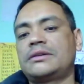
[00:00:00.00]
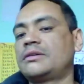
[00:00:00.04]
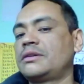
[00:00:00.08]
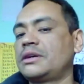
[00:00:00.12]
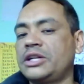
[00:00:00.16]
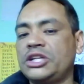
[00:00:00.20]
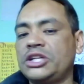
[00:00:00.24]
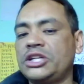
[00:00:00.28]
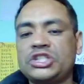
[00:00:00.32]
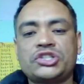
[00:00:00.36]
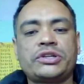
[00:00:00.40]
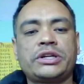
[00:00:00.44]
or
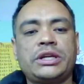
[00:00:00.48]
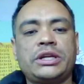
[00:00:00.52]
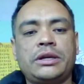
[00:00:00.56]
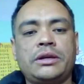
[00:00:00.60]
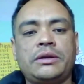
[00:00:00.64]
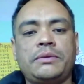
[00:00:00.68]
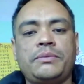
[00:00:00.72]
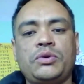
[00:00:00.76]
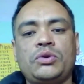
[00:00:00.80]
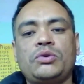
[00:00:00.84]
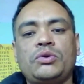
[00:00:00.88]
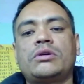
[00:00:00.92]

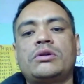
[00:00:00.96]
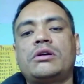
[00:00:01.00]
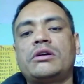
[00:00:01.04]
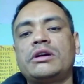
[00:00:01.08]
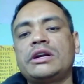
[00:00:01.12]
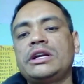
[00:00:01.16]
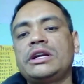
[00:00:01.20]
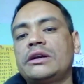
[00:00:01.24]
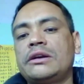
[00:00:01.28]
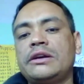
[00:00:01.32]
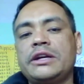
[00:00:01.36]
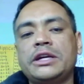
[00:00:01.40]
history if you know
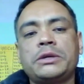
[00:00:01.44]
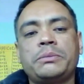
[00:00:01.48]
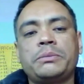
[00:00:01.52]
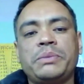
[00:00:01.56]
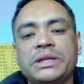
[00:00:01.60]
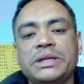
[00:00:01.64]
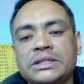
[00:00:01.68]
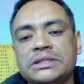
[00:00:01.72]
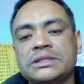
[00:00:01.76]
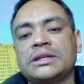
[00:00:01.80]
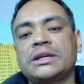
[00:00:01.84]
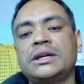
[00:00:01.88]
earlier a little
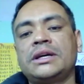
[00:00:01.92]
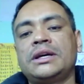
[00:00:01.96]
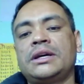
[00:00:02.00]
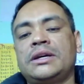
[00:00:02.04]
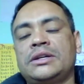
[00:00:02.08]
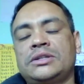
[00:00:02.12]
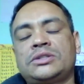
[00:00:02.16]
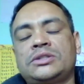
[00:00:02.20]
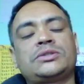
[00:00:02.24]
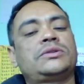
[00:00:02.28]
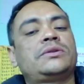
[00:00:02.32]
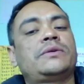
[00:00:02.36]
bit.
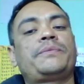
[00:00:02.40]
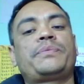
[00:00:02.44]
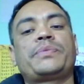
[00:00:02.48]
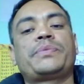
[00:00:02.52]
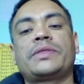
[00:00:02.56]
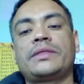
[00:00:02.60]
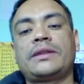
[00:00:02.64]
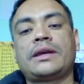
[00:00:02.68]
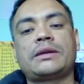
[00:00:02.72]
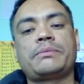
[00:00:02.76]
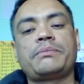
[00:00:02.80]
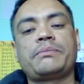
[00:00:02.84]
So
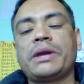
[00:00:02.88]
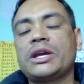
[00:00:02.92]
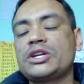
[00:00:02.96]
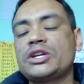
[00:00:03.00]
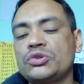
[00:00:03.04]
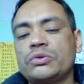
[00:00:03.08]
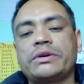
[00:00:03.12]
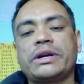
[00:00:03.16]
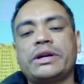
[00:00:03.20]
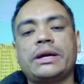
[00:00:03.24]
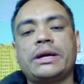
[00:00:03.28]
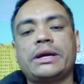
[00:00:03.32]
that makes
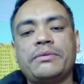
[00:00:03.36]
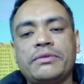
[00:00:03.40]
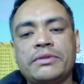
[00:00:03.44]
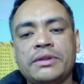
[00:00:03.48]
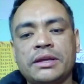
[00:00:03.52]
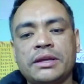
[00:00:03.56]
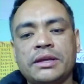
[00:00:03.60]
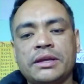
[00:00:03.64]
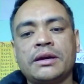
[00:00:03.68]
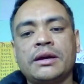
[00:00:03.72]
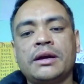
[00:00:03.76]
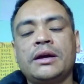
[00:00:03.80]
sure
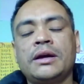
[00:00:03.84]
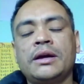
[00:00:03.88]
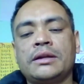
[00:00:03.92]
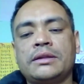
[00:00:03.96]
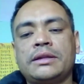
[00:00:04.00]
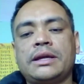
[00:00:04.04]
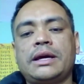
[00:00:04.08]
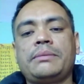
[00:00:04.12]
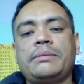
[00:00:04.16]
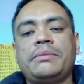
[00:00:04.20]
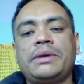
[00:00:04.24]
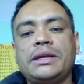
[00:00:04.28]
everything.
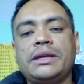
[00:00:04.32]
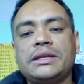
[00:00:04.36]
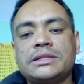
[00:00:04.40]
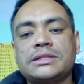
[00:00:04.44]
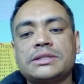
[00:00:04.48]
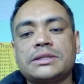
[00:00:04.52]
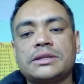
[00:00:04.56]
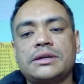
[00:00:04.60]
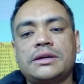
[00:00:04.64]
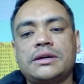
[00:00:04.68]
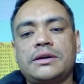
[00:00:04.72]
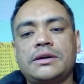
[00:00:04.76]
That
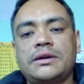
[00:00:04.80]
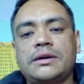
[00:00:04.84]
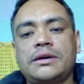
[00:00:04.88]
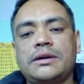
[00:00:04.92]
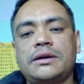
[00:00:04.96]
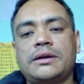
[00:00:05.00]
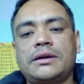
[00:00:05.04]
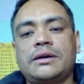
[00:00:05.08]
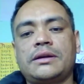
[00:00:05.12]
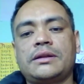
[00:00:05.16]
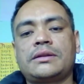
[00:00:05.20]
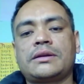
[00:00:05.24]
means
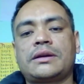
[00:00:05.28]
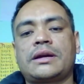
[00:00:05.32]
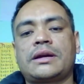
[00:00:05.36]
the